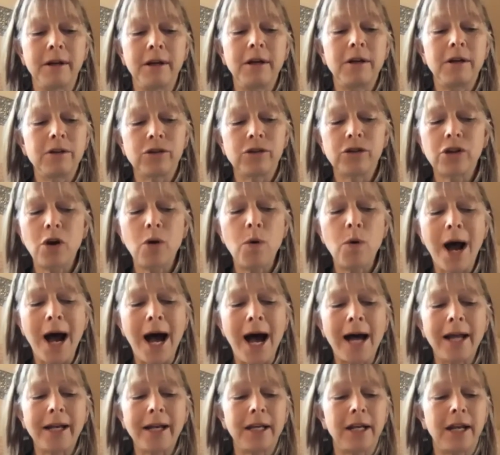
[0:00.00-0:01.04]
So
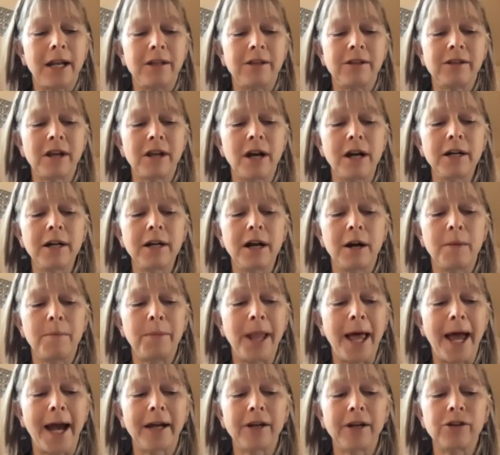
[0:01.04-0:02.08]
hot it had sunk a
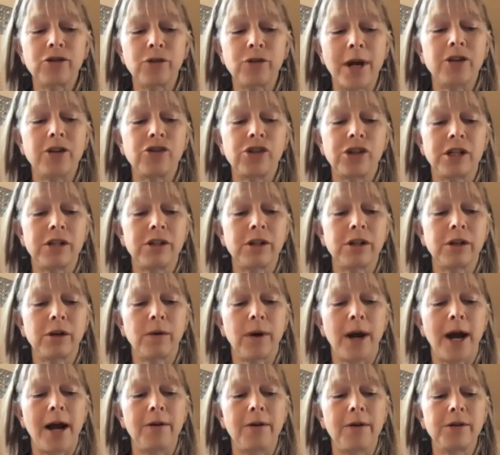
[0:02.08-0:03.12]
black trench into the
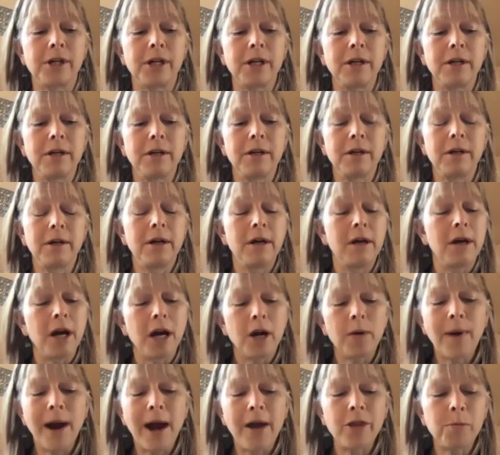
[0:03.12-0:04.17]
ground.
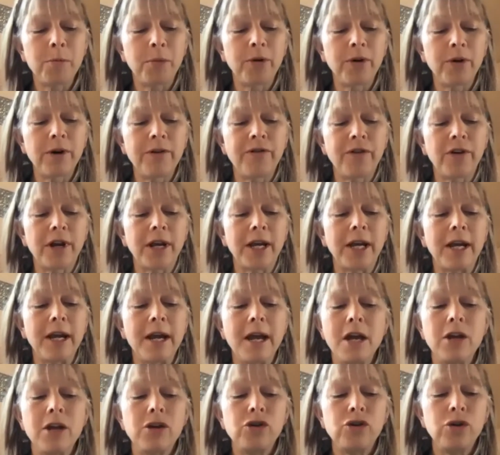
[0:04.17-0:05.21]
Around the periphery,
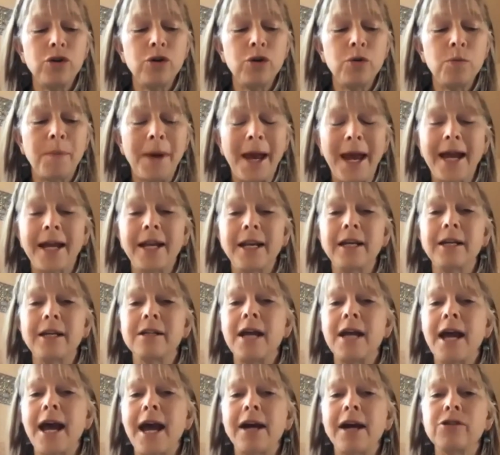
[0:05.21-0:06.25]
two panicked
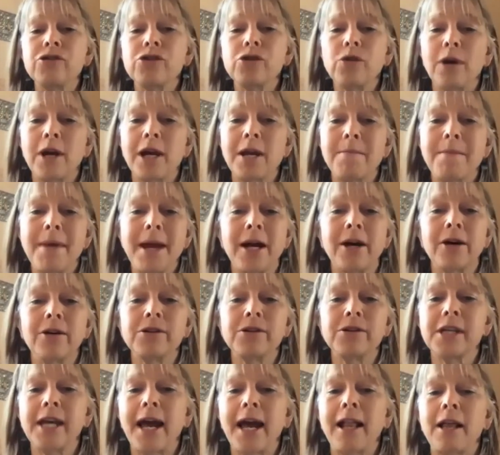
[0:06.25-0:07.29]
ash gray mares
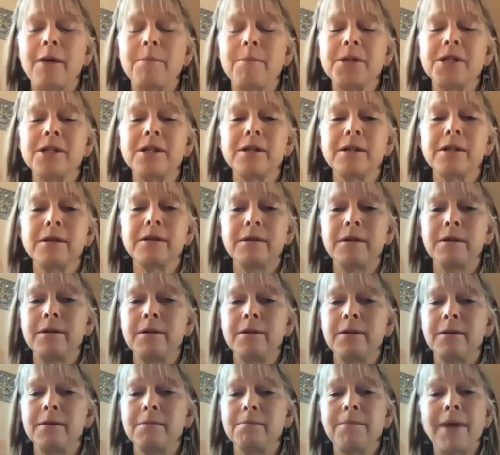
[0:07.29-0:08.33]
galloped,
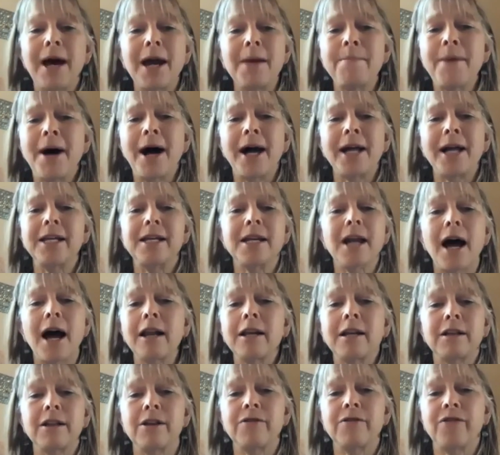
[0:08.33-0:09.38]
my body not
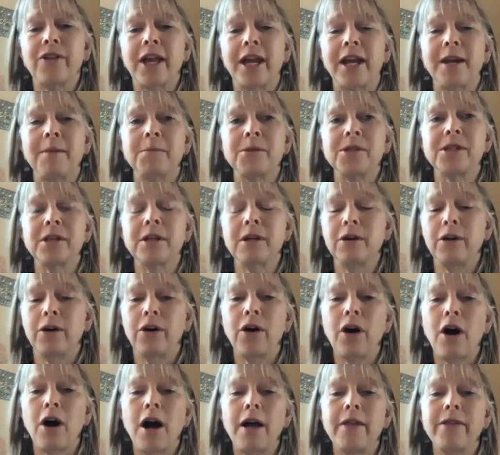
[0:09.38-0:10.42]
in the flames
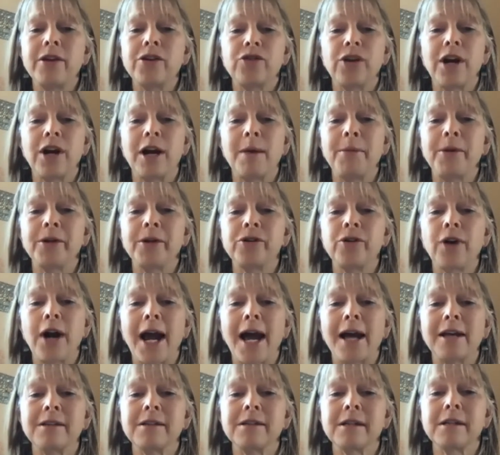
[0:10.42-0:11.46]
or on the trampled
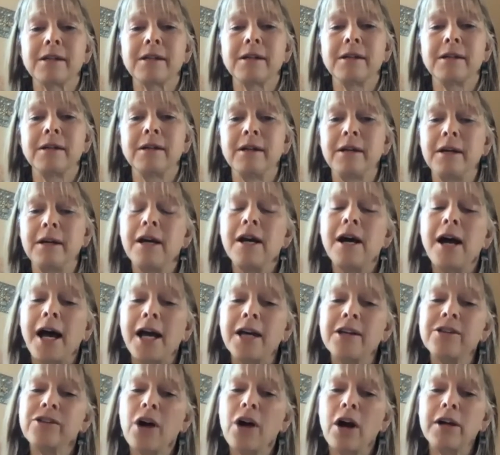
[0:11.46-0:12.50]
grass. I
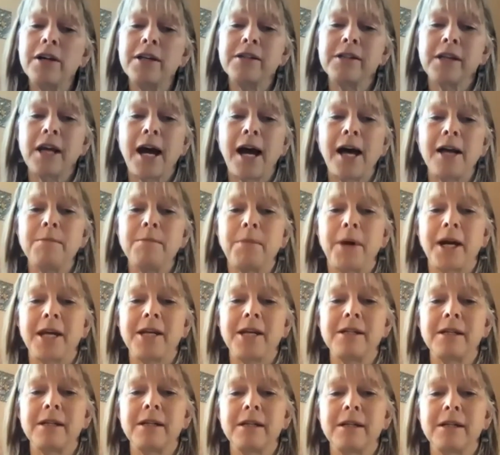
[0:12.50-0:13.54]
saw it as God might,
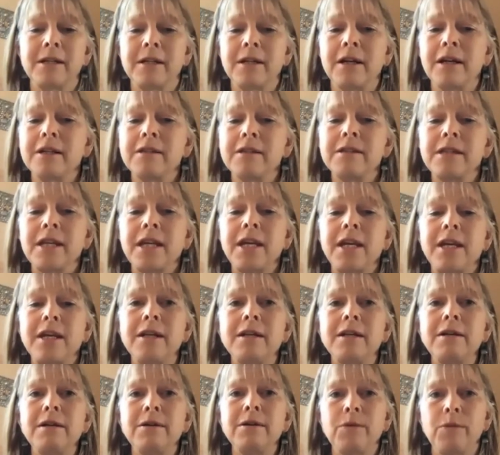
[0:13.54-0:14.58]
a
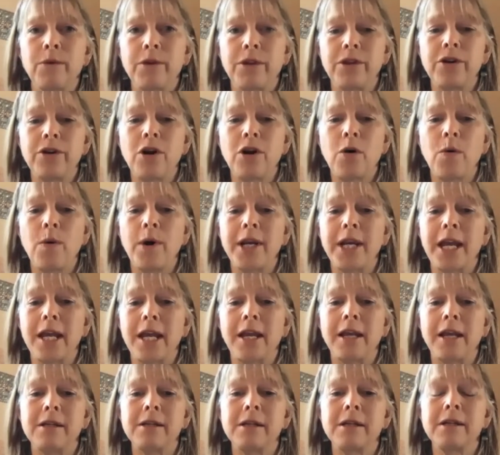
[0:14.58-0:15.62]
scene with no one in
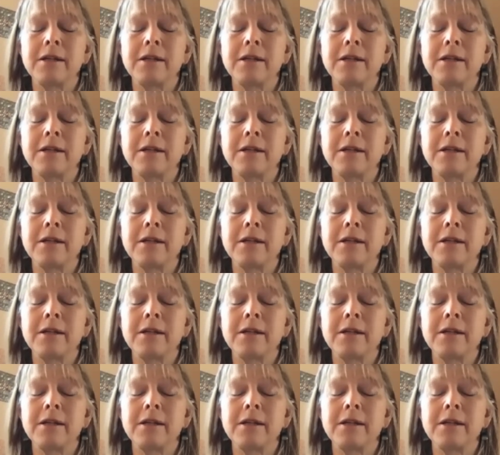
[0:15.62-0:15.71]
it.